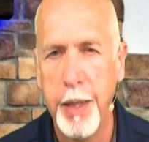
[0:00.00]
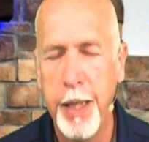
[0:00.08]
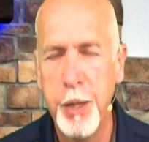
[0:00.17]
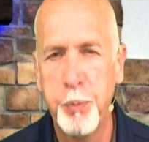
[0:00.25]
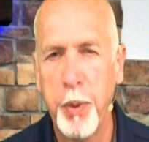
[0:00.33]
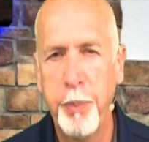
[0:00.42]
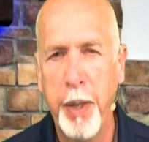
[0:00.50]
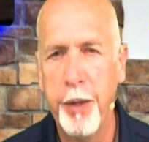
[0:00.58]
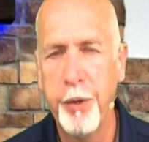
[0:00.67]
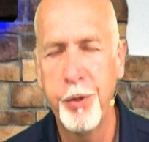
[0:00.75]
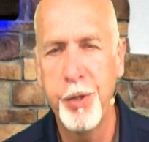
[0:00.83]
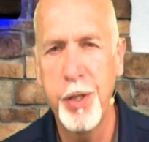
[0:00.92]
He's
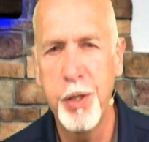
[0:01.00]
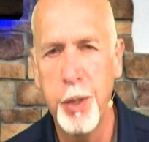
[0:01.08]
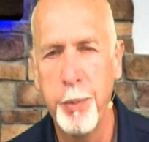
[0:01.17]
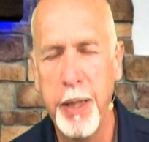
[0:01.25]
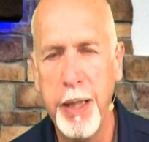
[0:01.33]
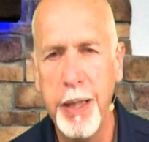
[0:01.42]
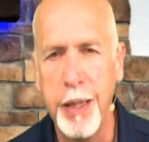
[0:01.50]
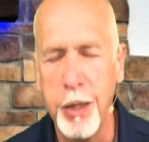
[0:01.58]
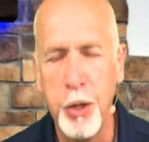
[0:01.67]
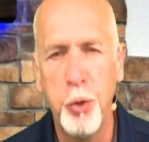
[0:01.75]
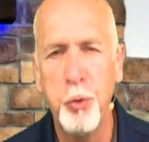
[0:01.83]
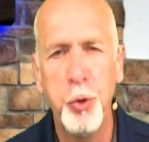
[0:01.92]
prepared her since the
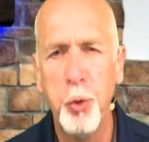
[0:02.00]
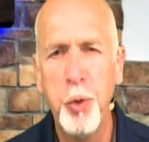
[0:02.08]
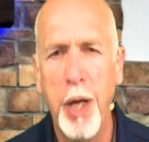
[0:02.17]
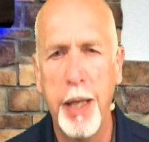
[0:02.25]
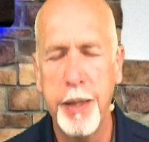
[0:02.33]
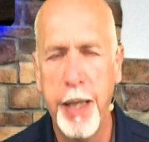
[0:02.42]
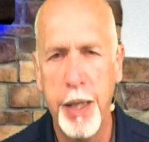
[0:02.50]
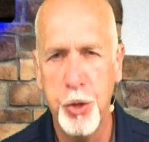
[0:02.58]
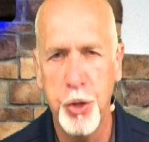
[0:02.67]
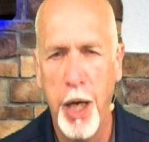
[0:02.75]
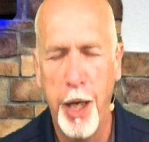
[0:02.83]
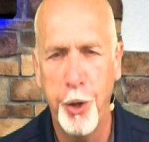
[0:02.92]
beginning. You do not
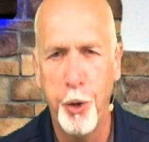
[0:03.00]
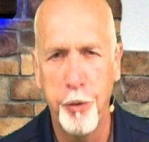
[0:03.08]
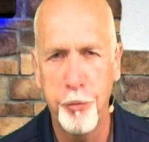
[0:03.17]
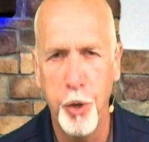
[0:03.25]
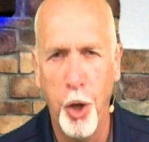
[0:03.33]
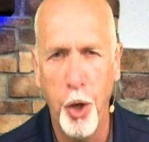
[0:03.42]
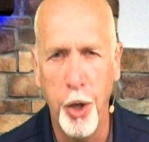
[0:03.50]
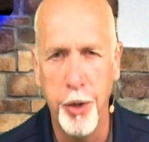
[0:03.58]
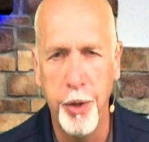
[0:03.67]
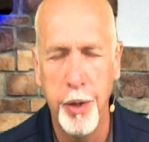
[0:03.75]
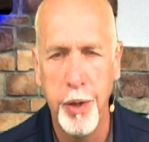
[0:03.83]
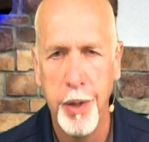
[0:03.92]
catch God off
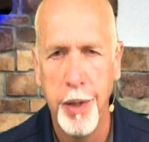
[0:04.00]
guard.